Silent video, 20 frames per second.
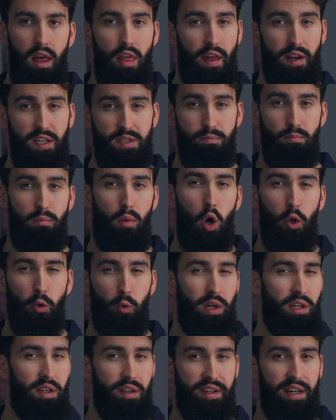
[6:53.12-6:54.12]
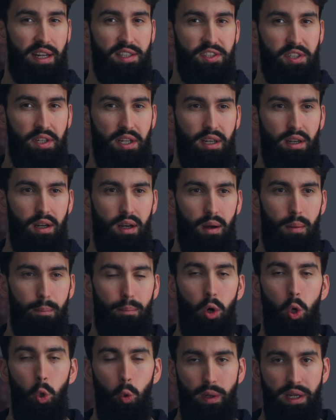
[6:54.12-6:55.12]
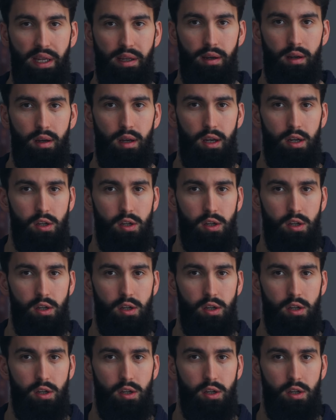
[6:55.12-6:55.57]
that is moderate in intensity per week.